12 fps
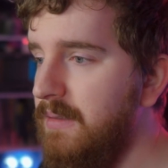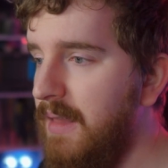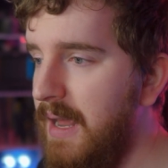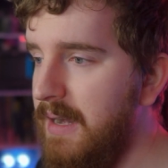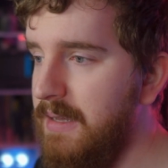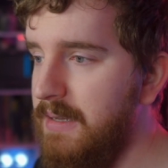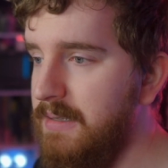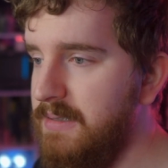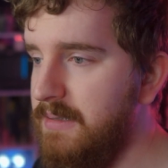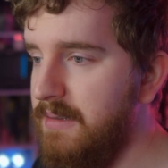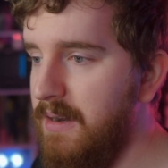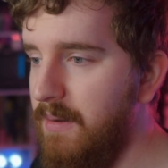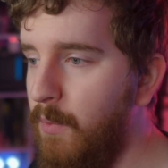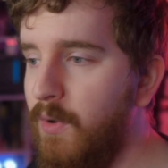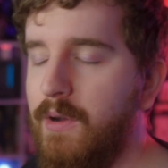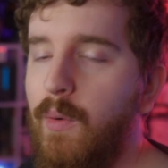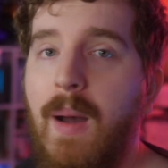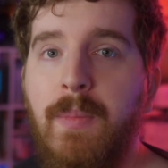that is, you know,
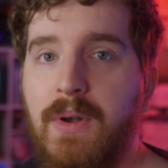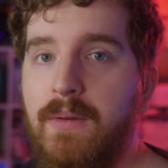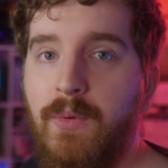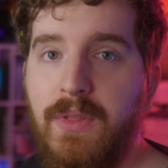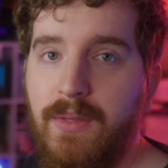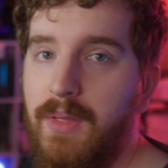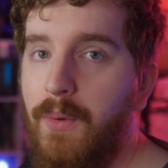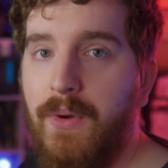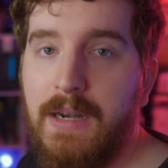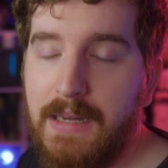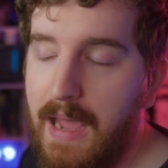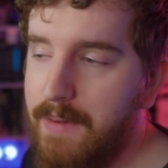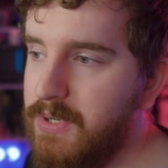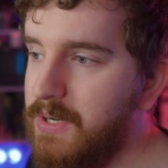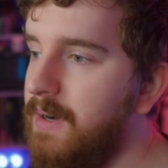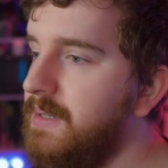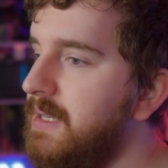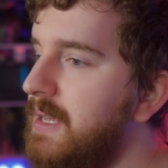more cooperative with lower end capture
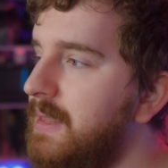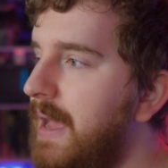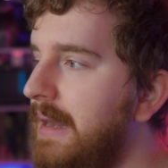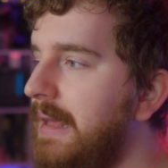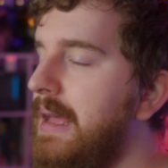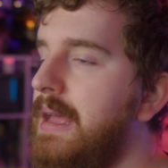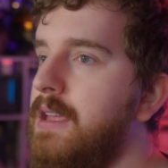cards in that